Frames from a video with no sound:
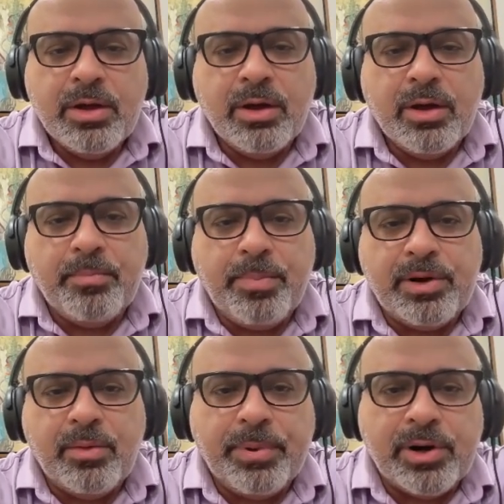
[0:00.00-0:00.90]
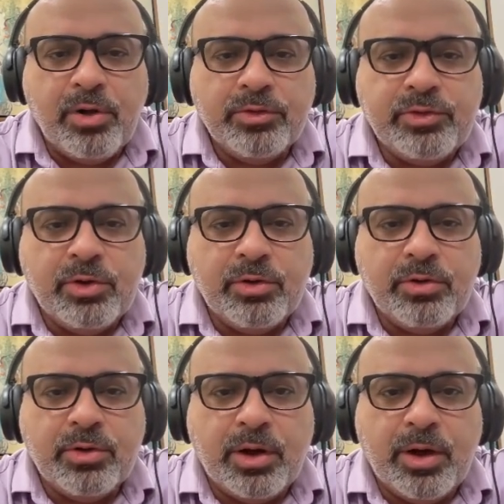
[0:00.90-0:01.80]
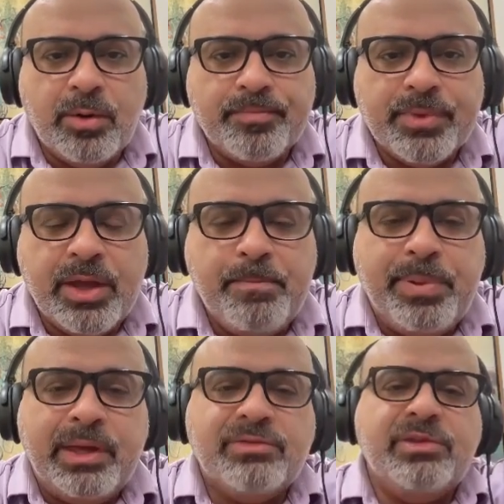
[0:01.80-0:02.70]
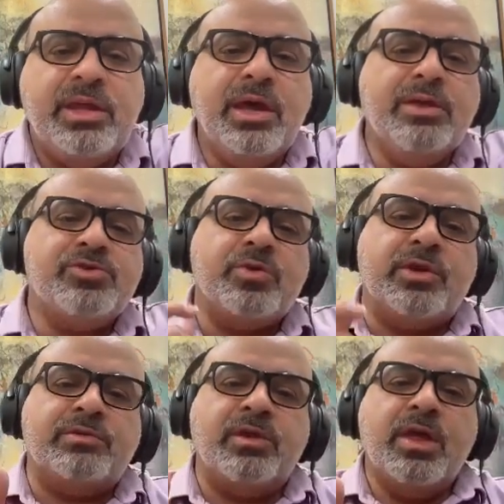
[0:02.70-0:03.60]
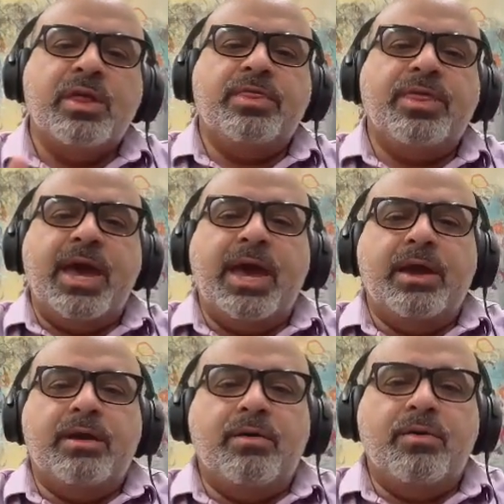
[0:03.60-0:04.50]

But also it piques the interest that